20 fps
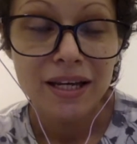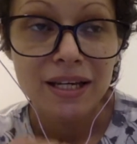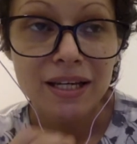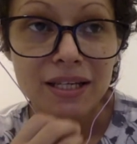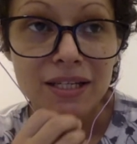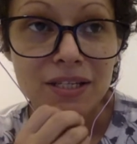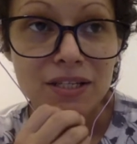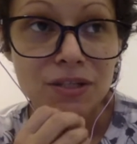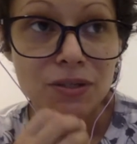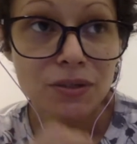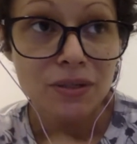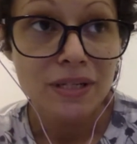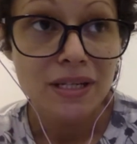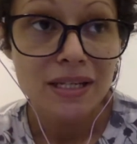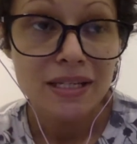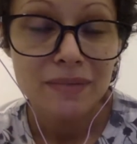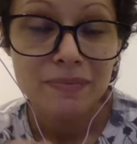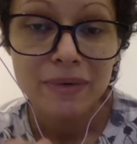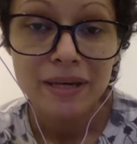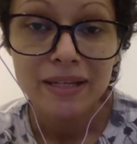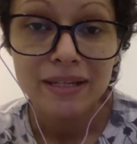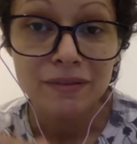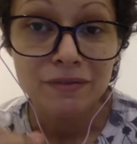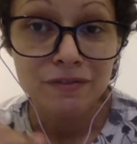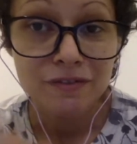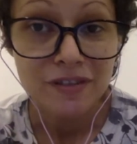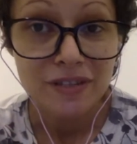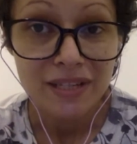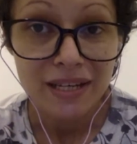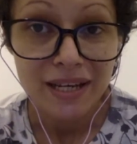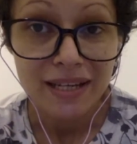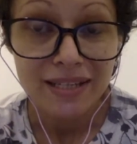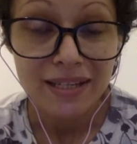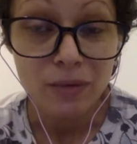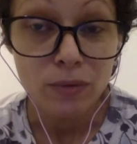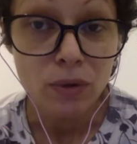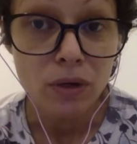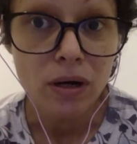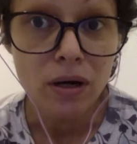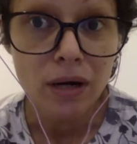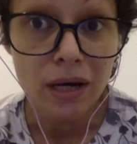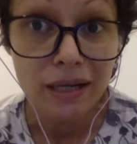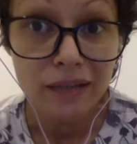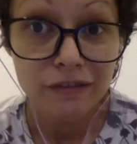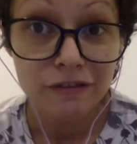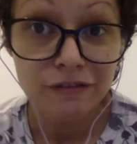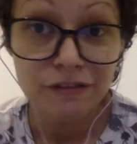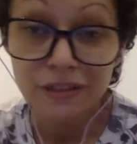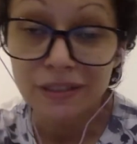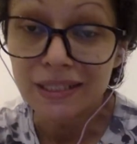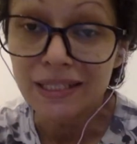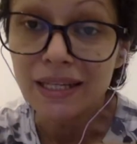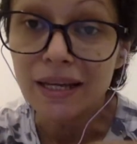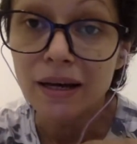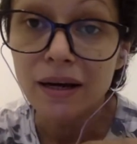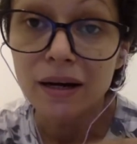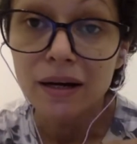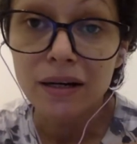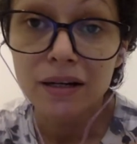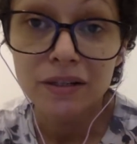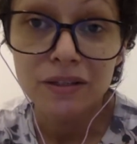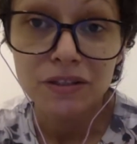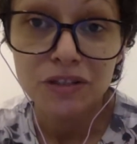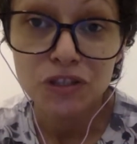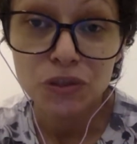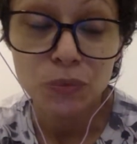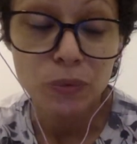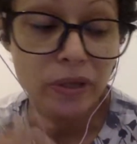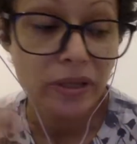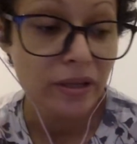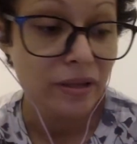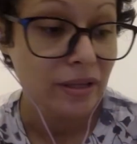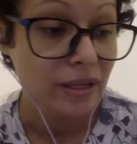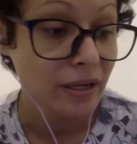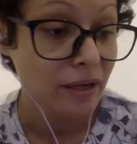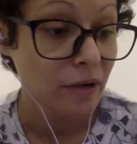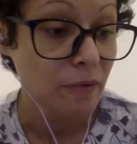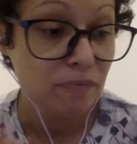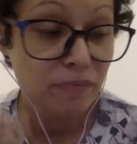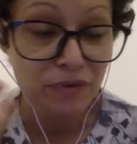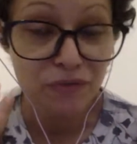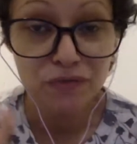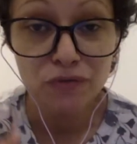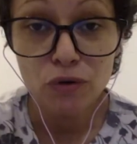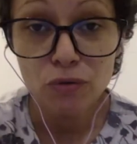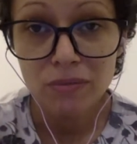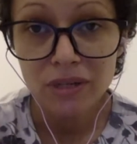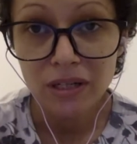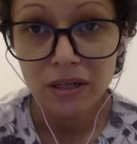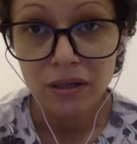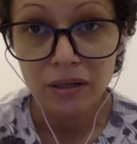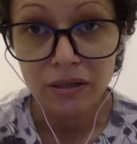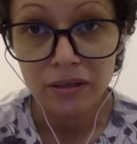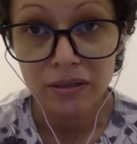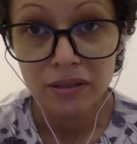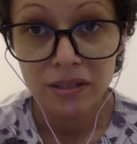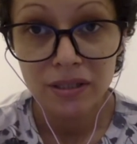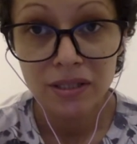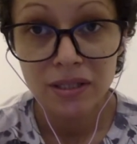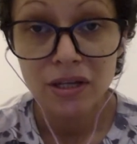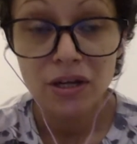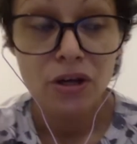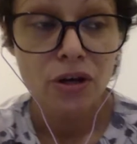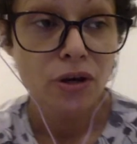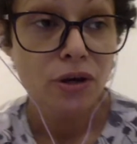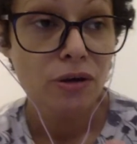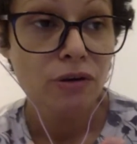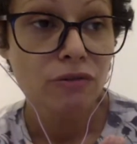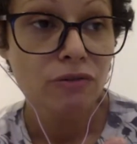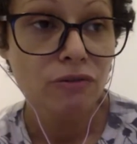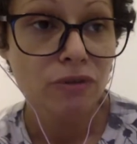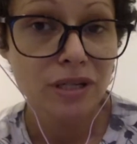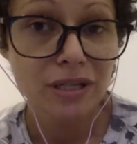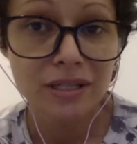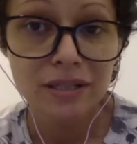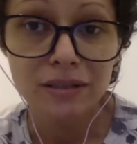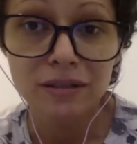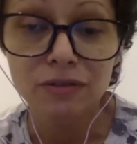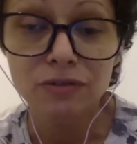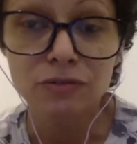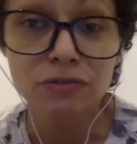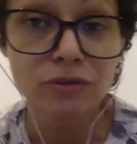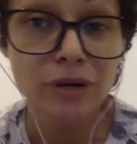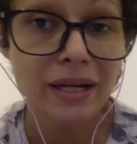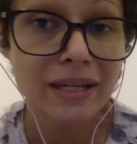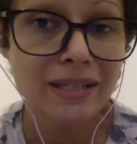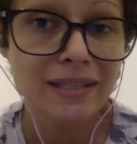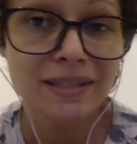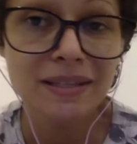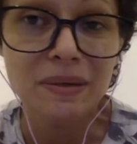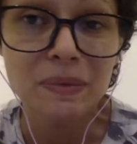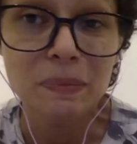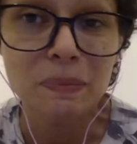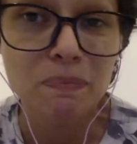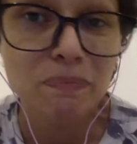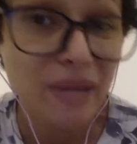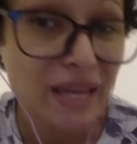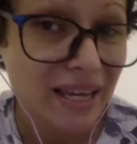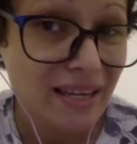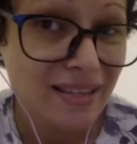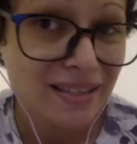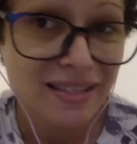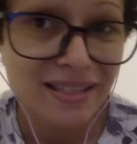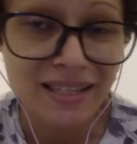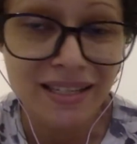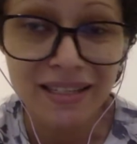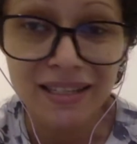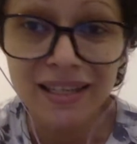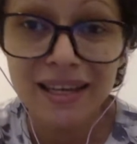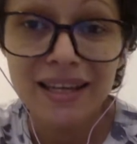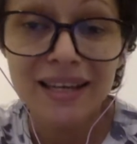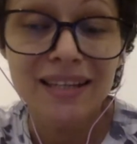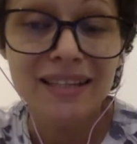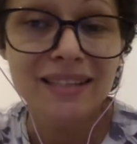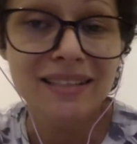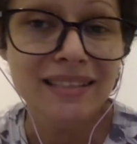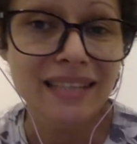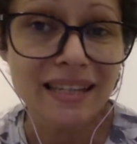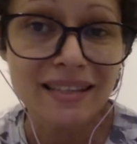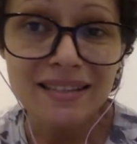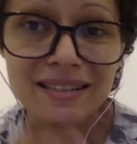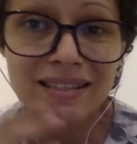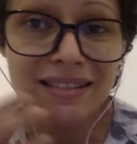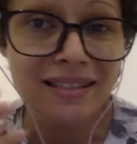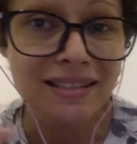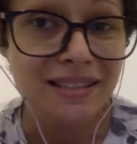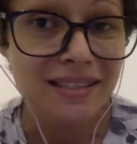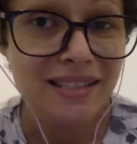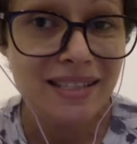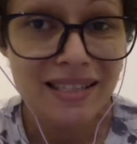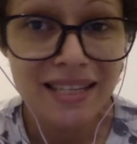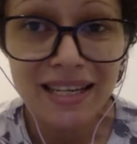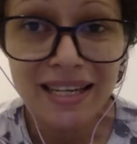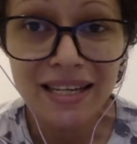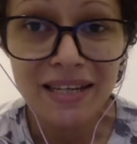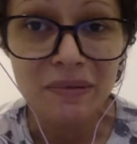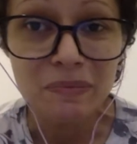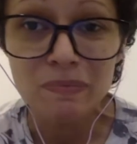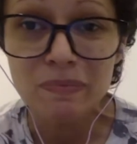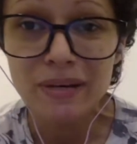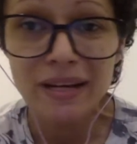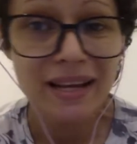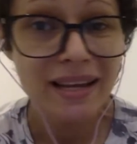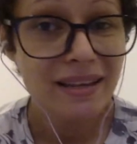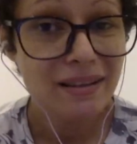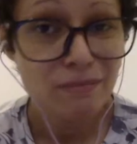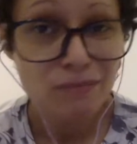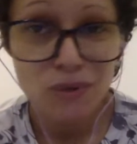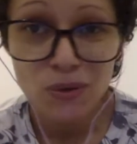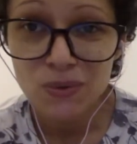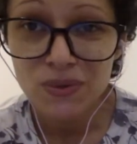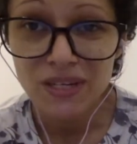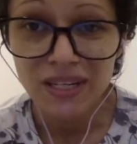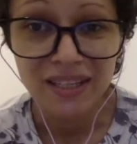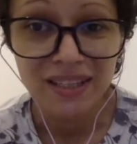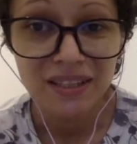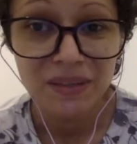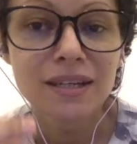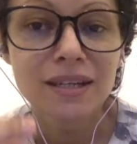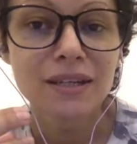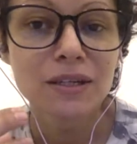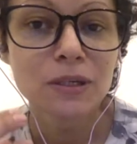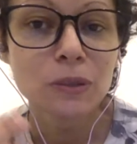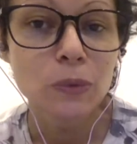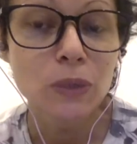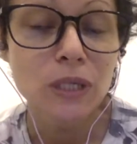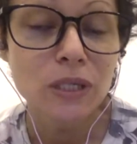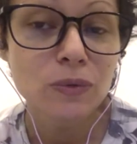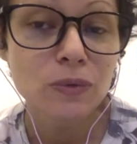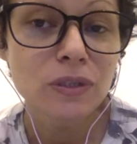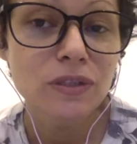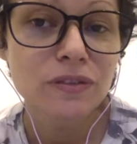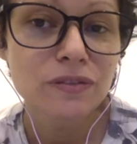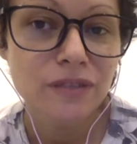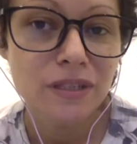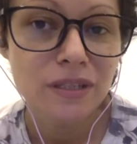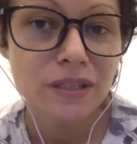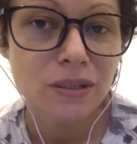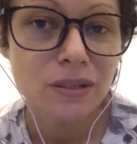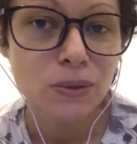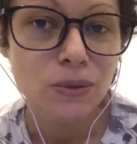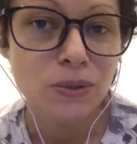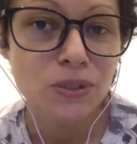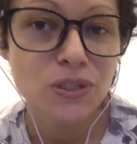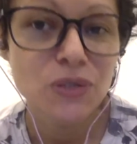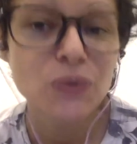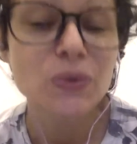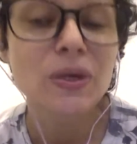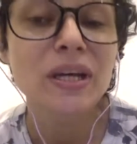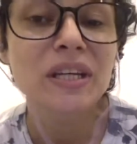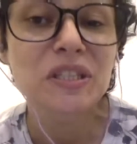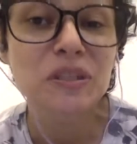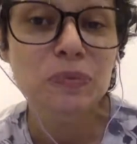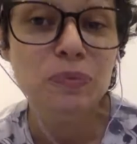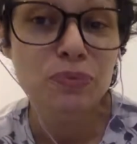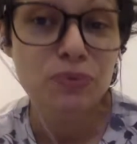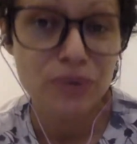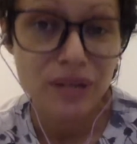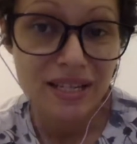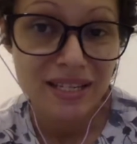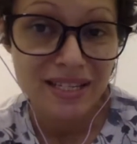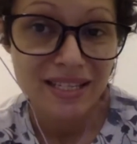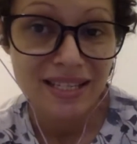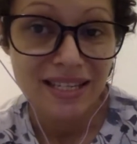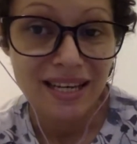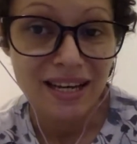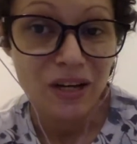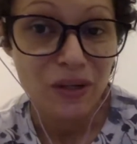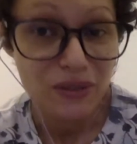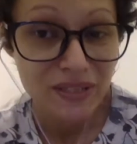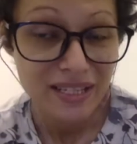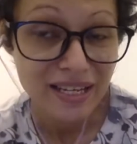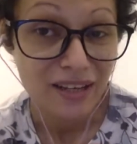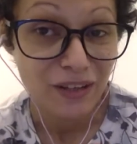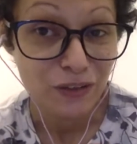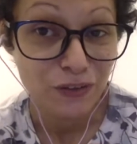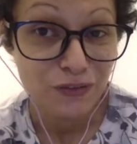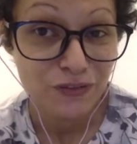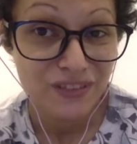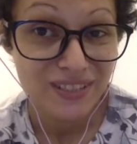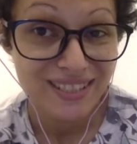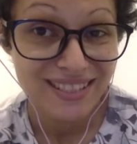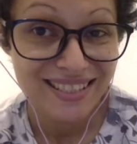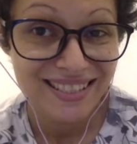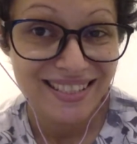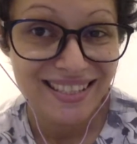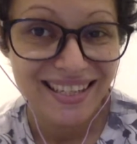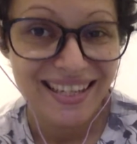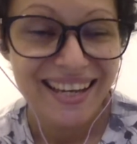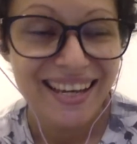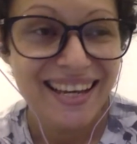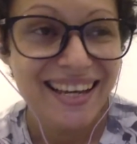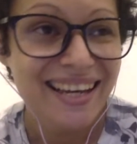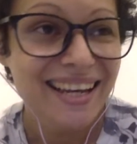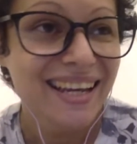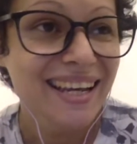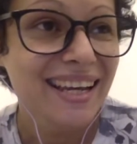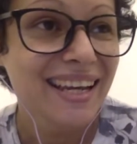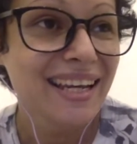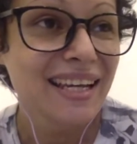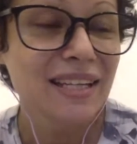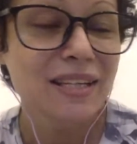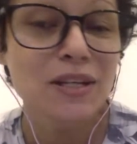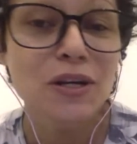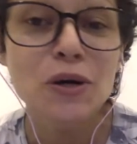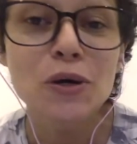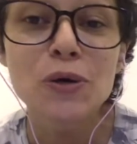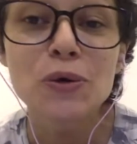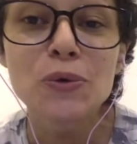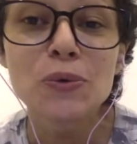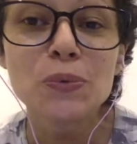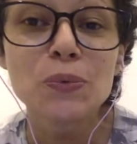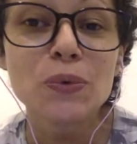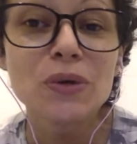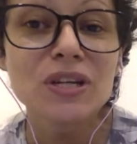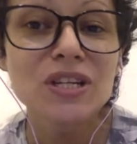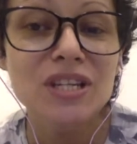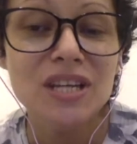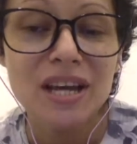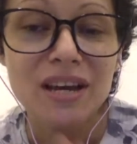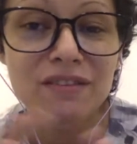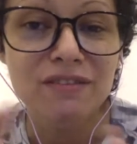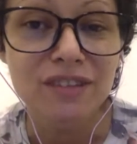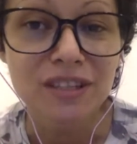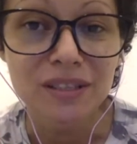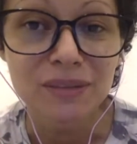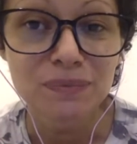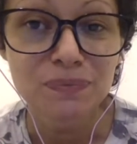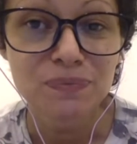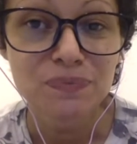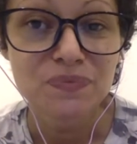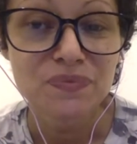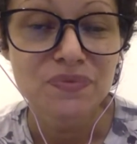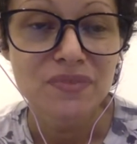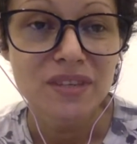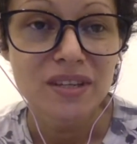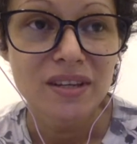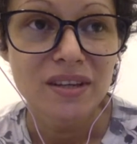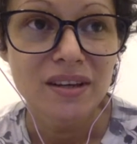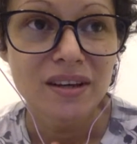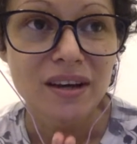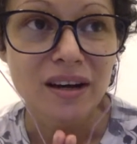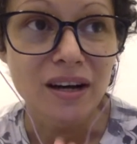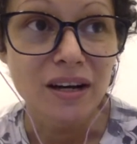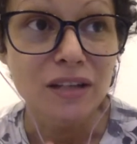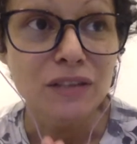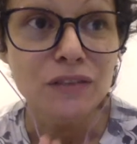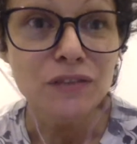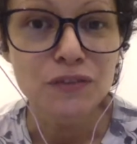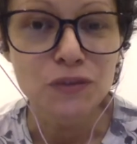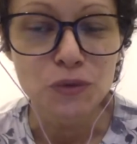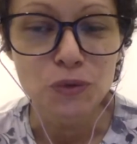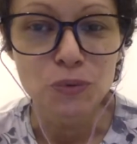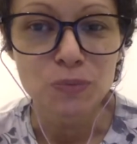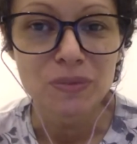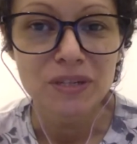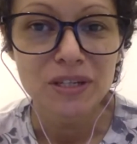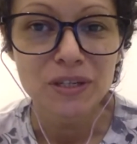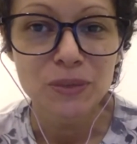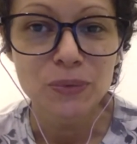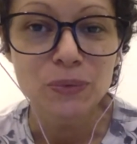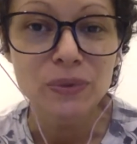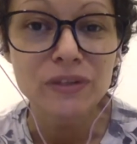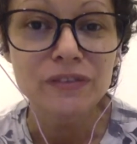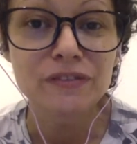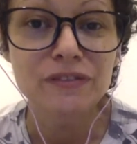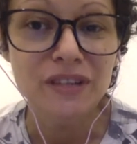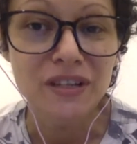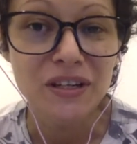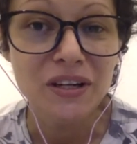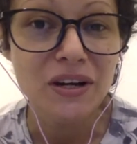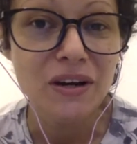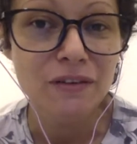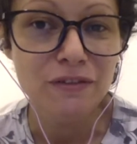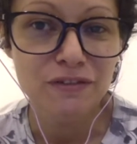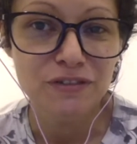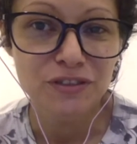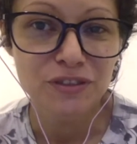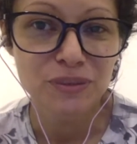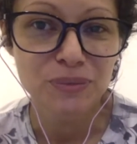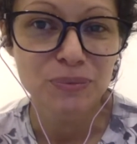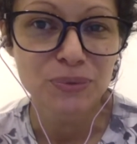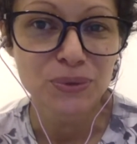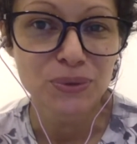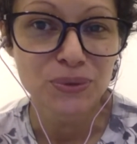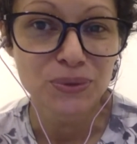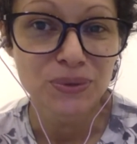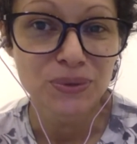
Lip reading: So this might emphasize our love for the arts, whether they are performing arts, reading, writing, painting, dancing, singing, playing music. We will feel called to express ourselves in whichever art form we feel comfortable